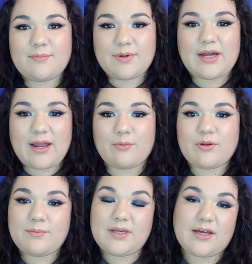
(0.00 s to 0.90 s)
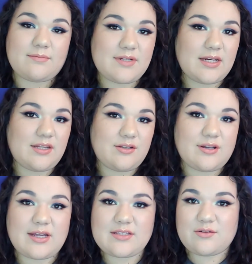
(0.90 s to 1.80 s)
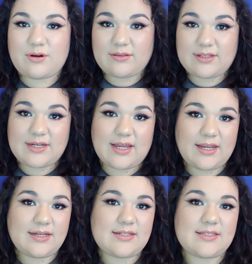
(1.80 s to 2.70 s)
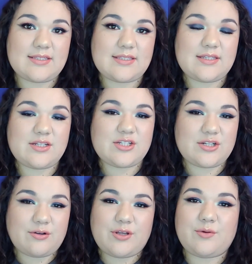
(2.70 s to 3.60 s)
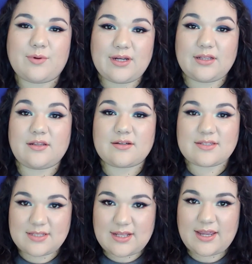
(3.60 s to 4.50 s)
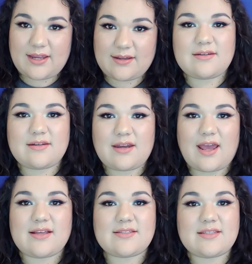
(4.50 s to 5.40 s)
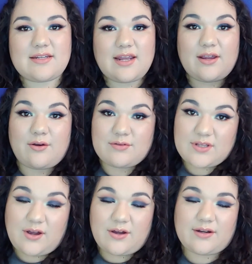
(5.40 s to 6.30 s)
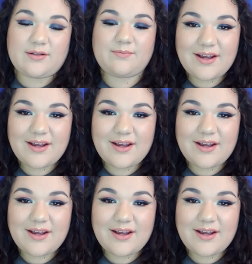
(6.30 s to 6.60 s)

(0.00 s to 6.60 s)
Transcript: But I will be updating you guys throughout the day to show you what it looks like as the day goes on.